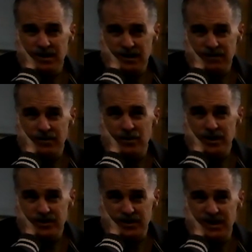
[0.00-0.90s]

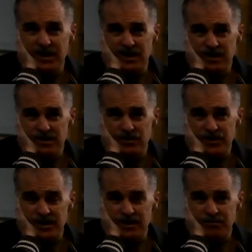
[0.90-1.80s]
4,000 kilos,
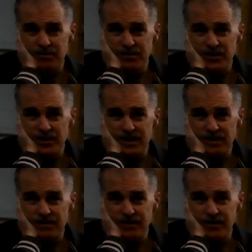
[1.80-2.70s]
I
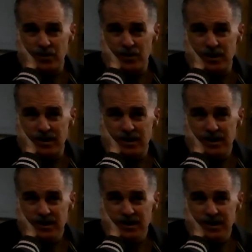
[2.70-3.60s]
believe, for
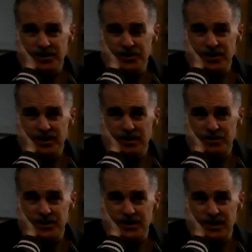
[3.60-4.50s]
a
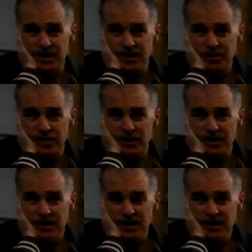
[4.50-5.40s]
GMC
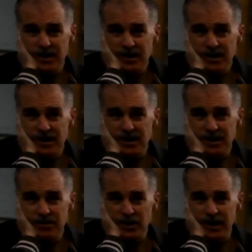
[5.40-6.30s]
Hummer.
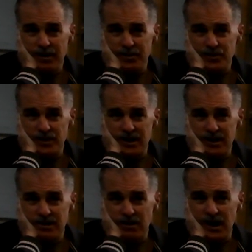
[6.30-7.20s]
What happens when
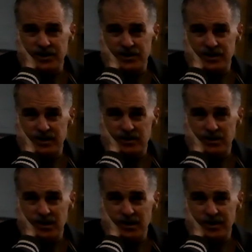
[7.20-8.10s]
it crashes into a
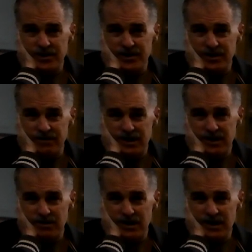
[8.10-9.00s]
Honda
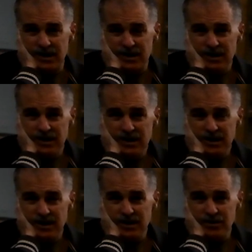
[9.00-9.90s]
Civic, right?
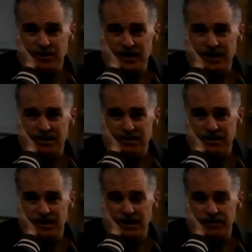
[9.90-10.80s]
With that
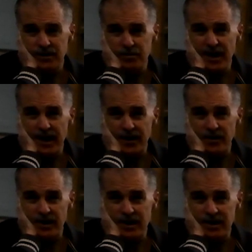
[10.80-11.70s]
heavy
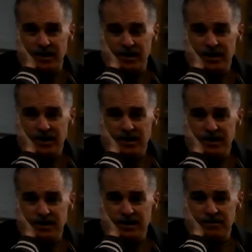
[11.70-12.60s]
battery in.
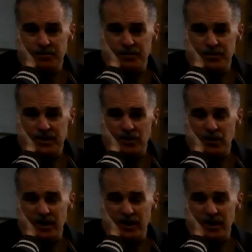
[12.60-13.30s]
The